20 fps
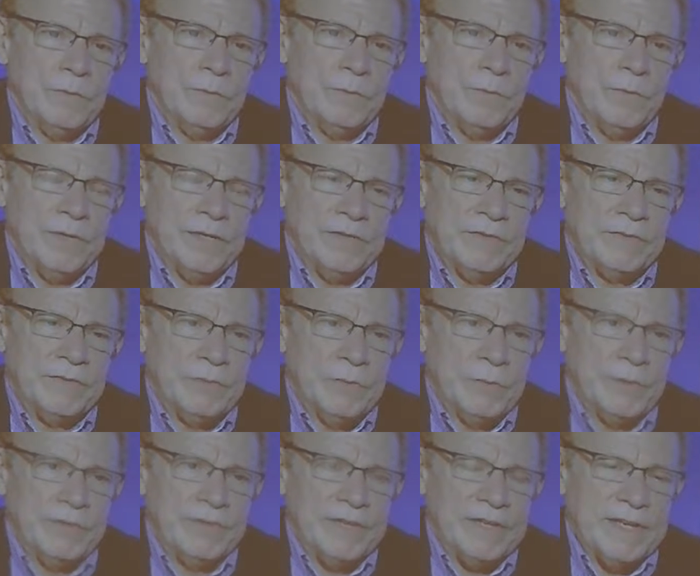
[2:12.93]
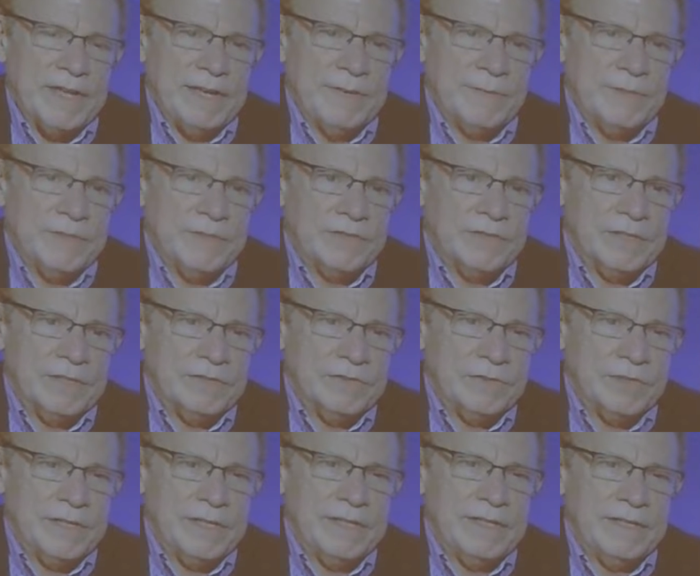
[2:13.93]
went through as they came to this
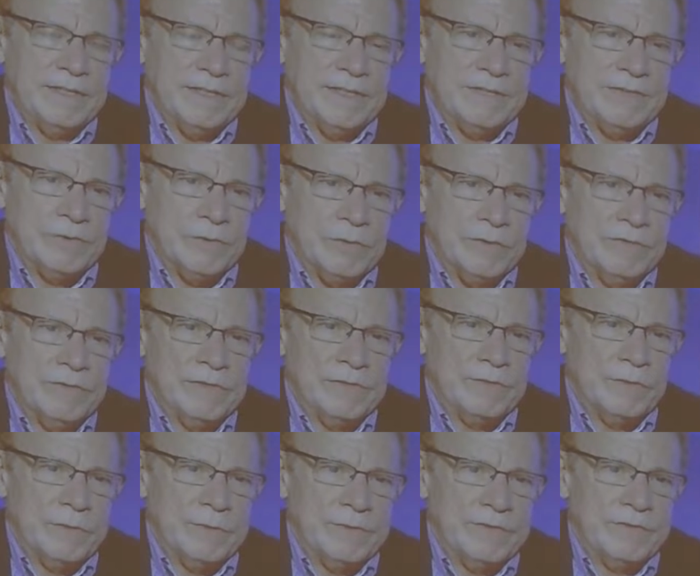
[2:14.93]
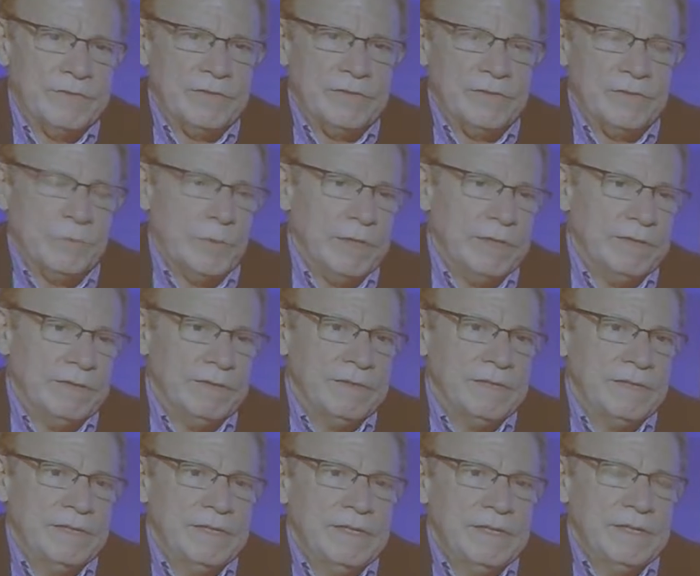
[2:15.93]
country, and that sort of influenced as well
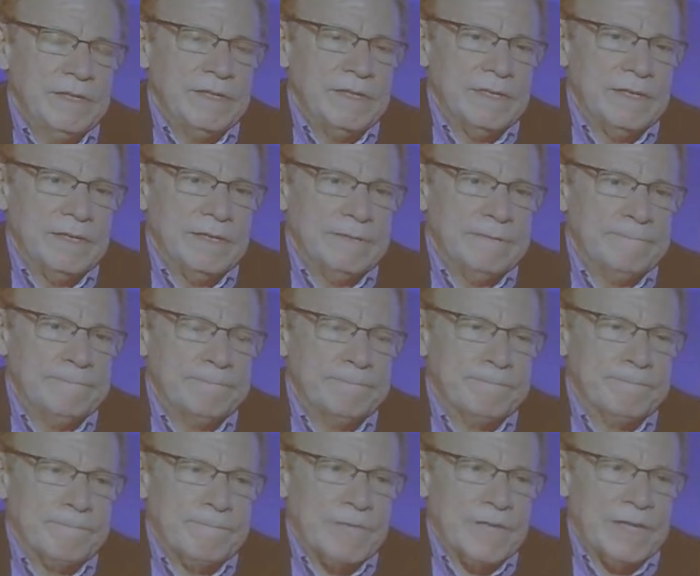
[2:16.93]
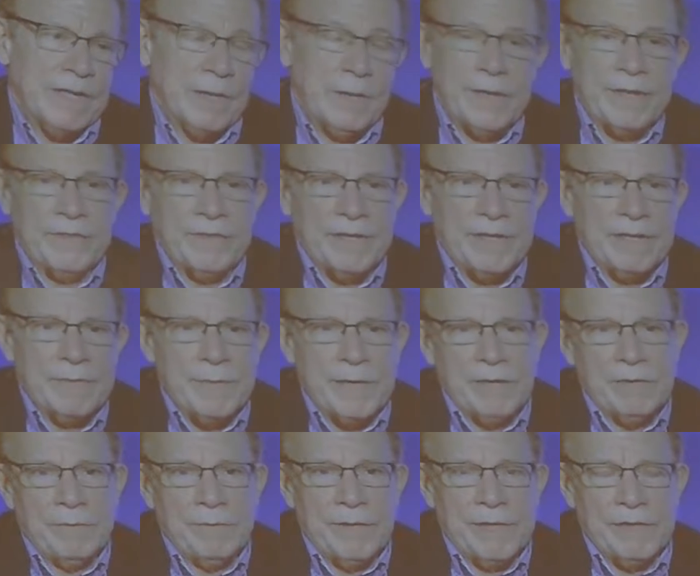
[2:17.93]
how I think
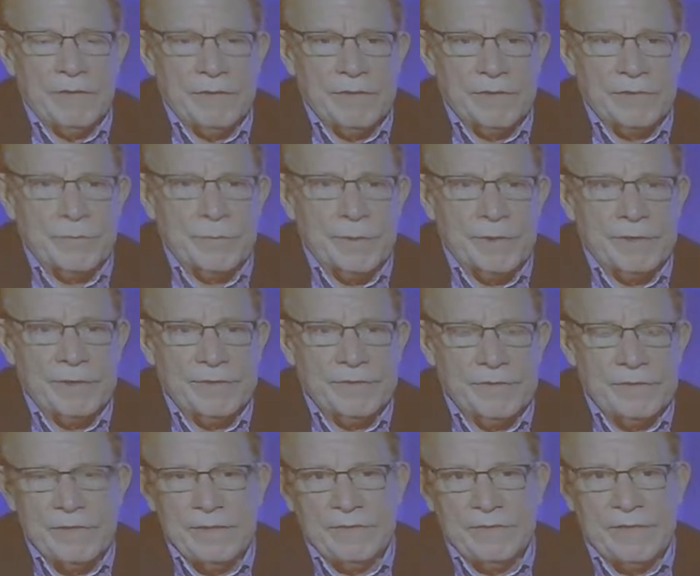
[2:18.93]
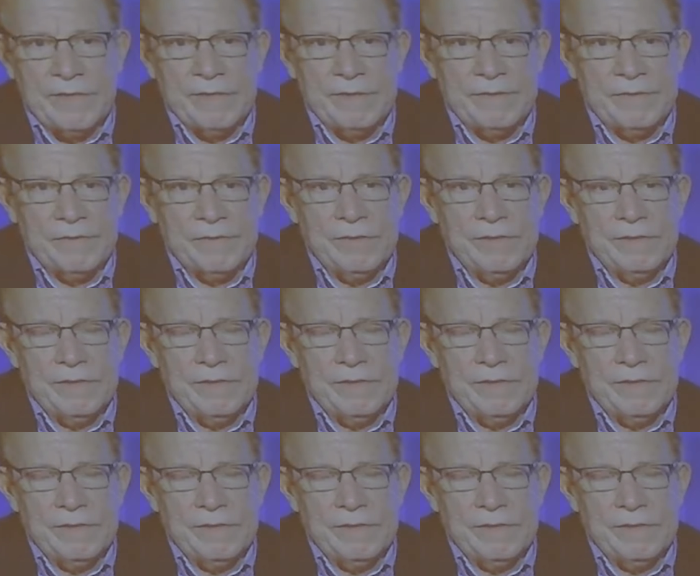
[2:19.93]
about my own experience these days.